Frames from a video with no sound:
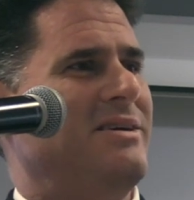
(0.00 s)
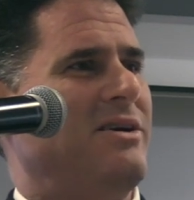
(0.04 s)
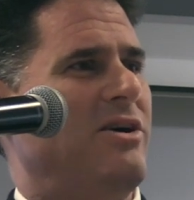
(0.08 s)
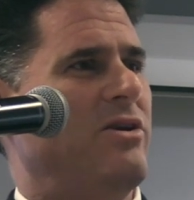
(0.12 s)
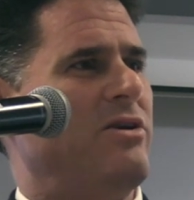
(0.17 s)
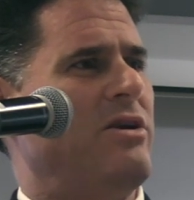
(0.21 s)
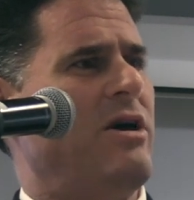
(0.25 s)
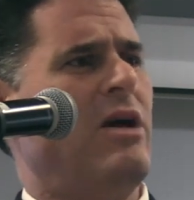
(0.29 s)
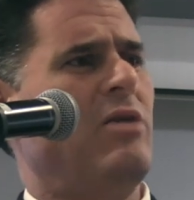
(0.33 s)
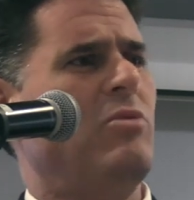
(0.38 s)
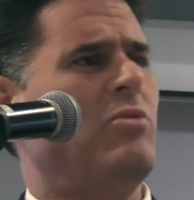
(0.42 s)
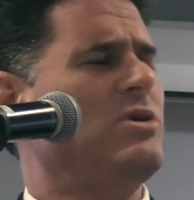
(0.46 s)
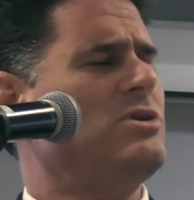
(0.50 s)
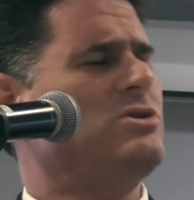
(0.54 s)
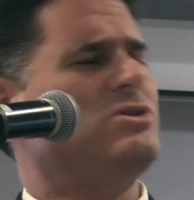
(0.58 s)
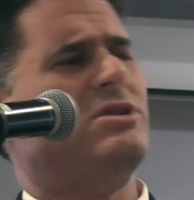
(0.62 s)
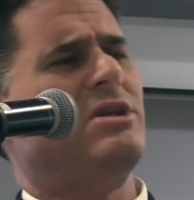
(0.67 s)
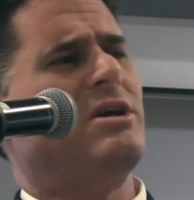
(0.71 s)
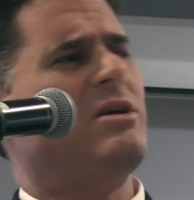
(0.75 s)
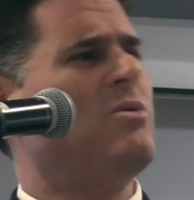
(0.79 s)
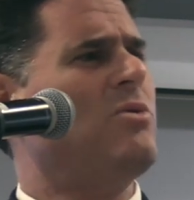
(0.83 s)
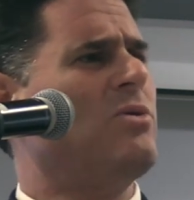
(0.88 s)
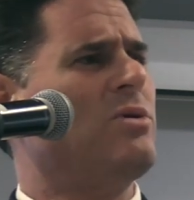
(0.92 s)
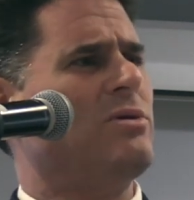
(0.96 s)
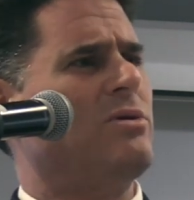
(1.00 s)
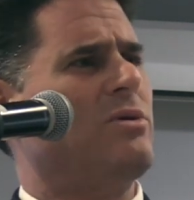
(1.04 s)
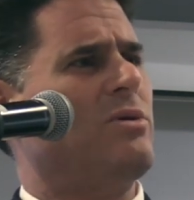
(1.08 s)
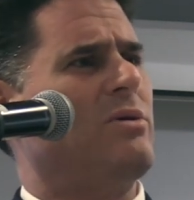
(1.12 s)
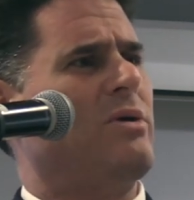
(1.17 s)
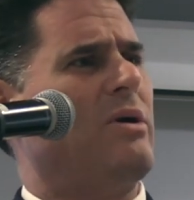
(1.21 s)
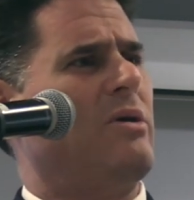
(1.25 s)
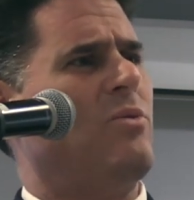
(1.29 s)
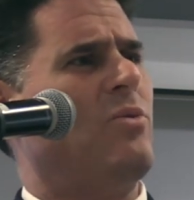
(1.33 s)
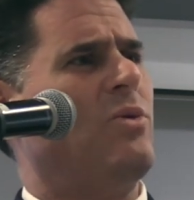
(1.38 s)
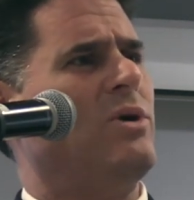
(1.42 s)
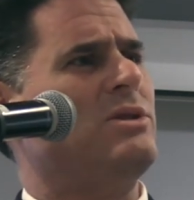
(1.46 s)
are not once they were,
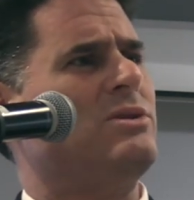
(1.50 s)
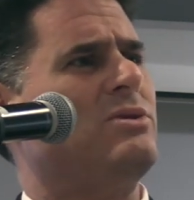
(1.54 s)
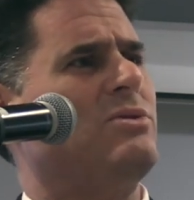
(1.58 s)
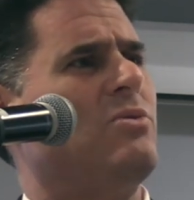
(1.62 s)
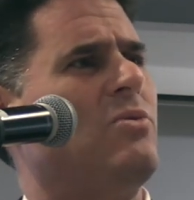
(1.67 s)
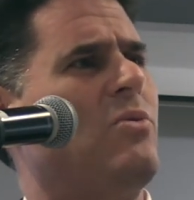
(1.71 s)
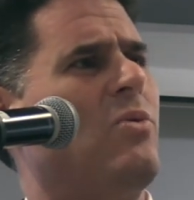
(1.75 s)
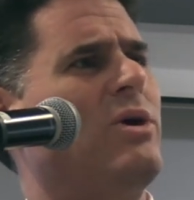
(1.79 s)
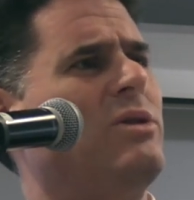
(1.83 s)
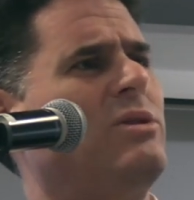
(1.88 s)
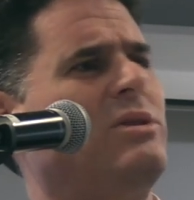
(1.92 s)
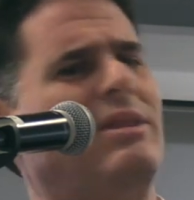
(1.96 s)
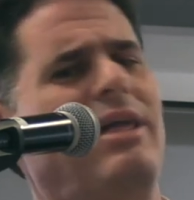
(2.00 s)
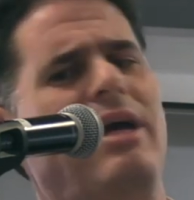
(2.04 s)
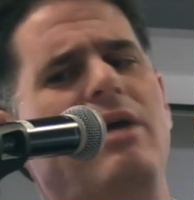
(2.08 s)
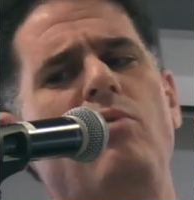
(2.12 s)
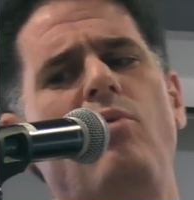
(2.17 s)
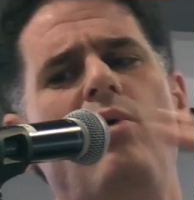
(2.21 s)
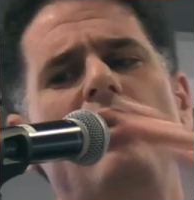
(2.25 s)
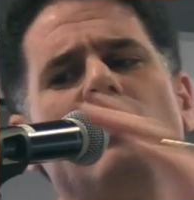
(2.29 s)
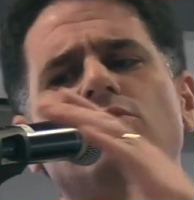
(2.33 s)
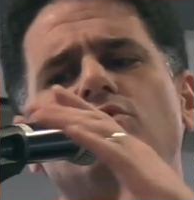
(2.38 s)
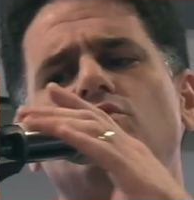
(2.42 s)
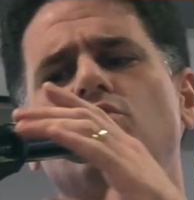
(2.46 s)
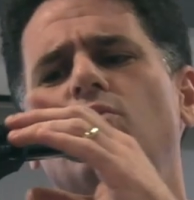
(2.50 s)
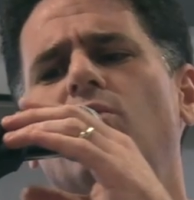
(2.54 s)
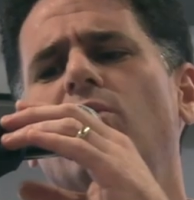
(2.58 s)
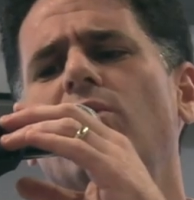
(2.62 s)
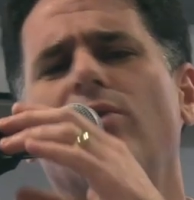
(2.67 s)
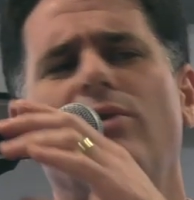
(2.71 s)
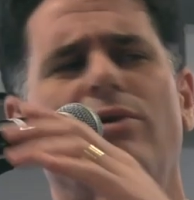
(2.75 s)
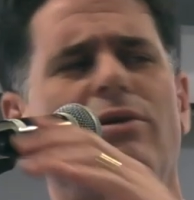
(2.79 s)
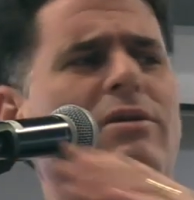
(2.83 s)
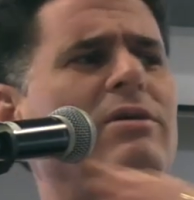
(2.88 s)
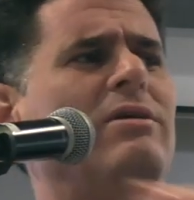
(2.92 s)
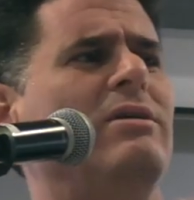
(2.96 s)
one, what they once
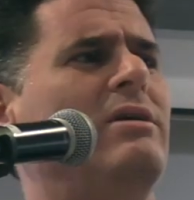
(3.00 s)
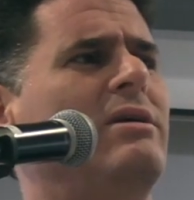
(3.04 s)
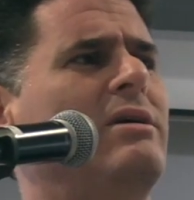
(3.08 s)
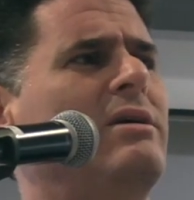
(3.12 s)
were,